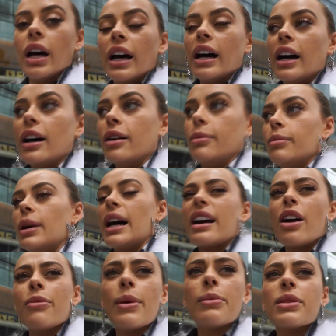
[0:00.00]
I
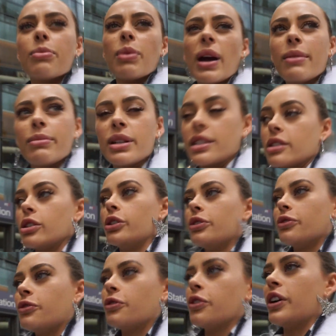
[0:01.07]
can't remember the brand, but it's
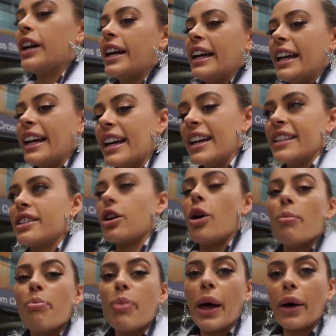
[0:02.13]
gluten-free. It's
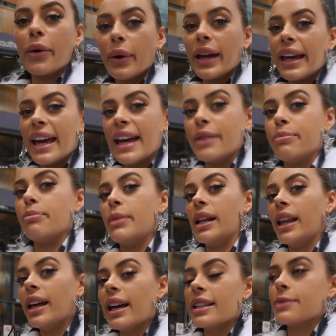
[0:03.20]
got buckwheat and
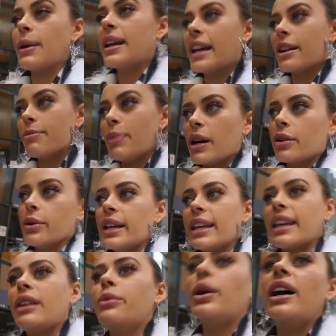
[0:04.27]
millet. It's made out of buckwheat,
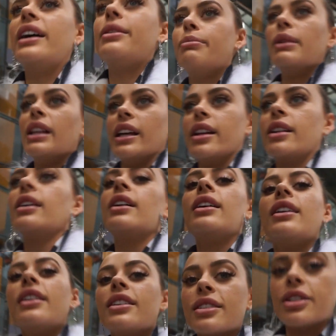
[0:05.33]
quinoa and millet,
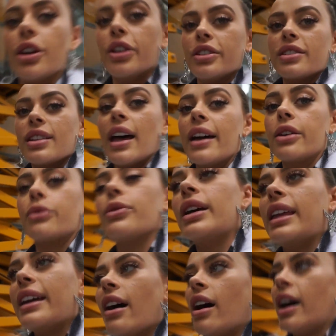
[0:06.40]
so it's like
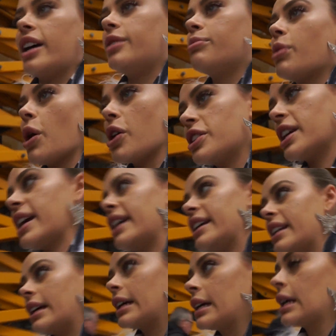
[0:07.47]
really high in protein
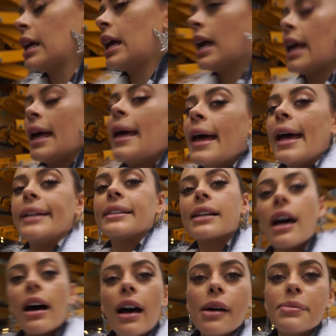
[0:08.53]
and
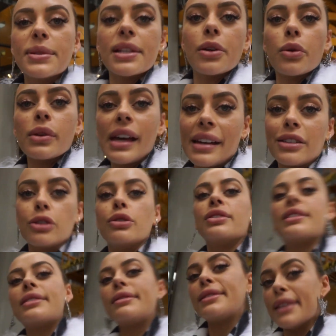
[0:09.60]
carbs and all that good
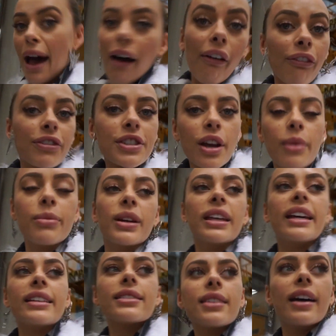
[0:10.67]
stuff, so I'm
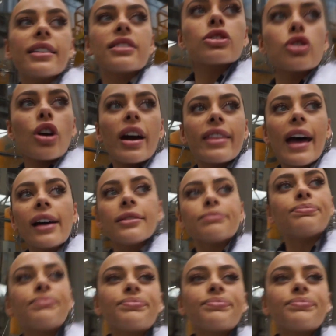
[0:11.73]
really excited to try that.